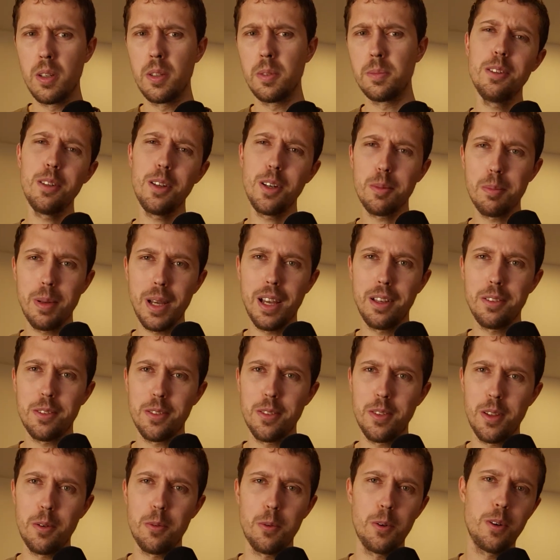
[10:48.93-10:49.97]
In the long
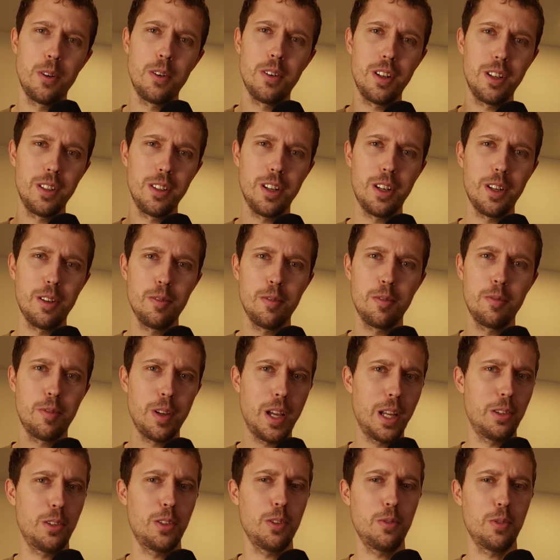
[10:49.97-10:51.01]
past, there were a lot of
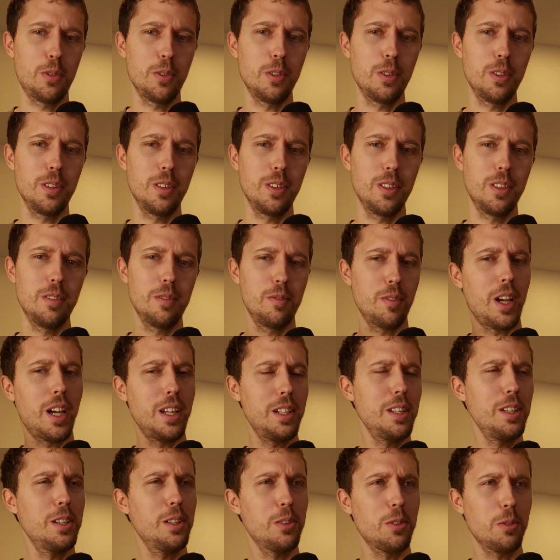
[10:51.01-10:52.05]
fanciful
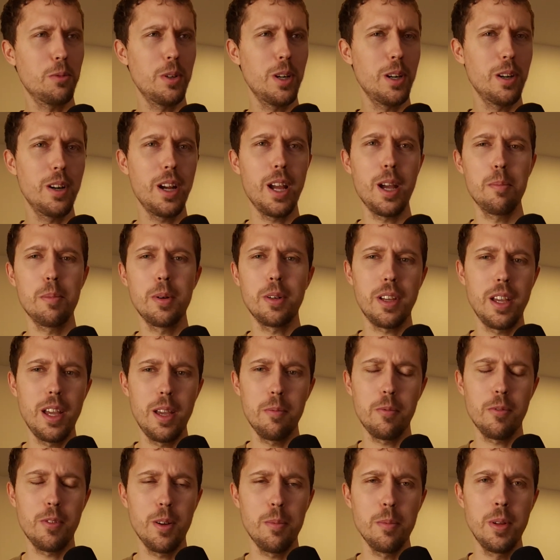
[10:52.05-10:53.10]
ideas where amber
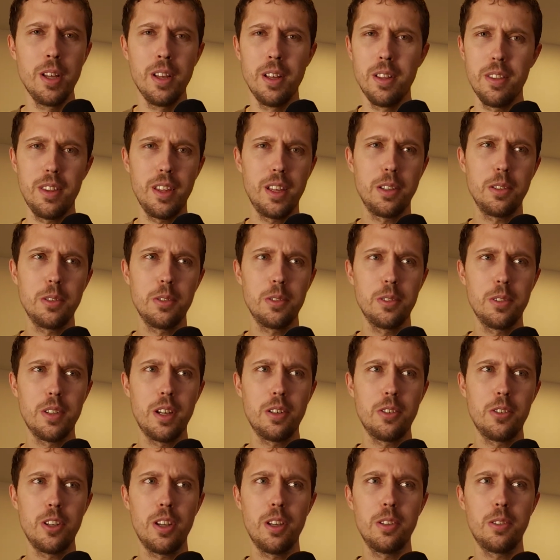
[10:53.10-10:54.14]
came from, things
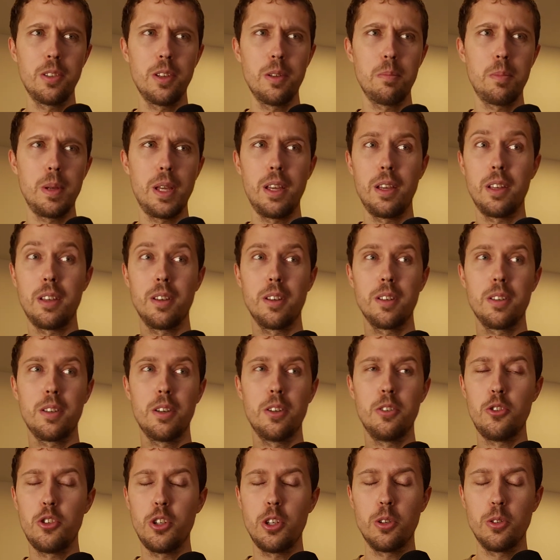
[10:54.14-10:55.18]
such as it being
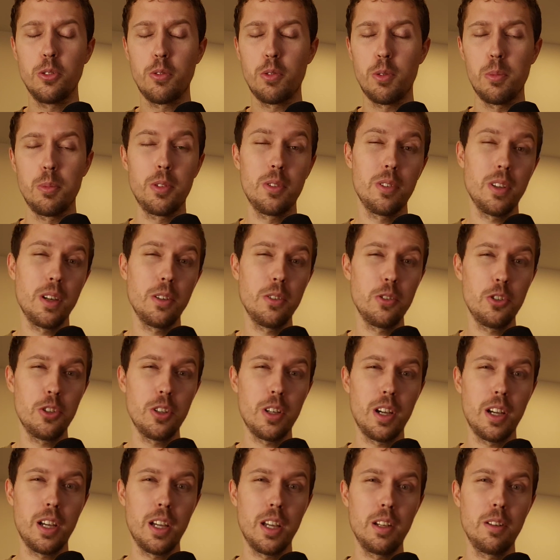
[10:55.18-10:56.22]
congealed from
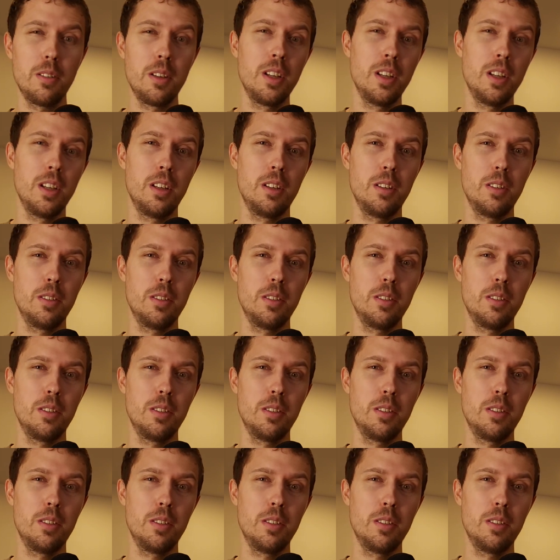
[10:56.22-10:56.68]
sunshine,